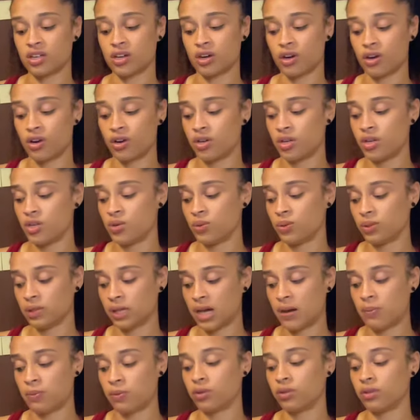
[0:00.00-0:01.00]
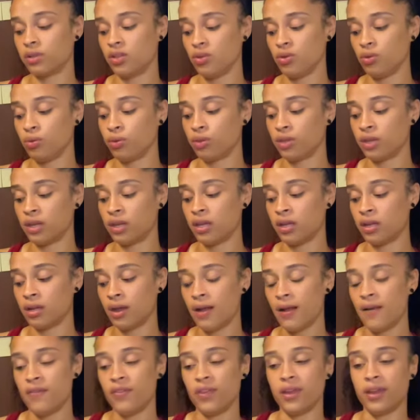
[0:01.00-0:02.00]
hurting you a lot more than you think.
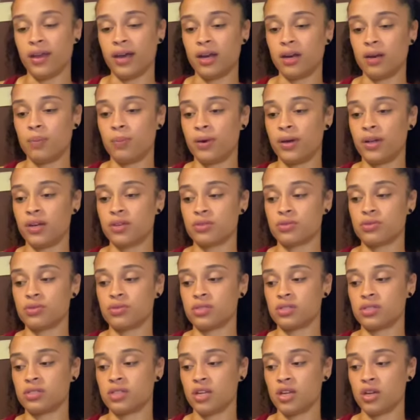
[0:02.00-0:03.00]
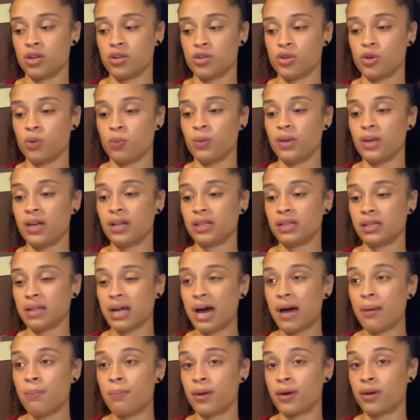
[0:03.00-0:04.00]
The Nine of Pentacles is here. You'll be a
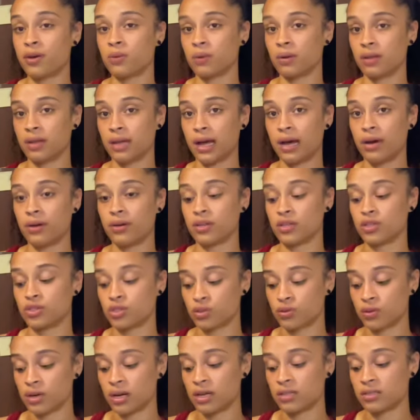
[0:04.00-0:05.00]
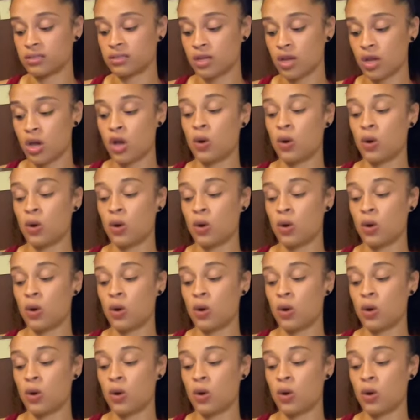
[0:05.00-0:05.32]
lot better without it. Trust.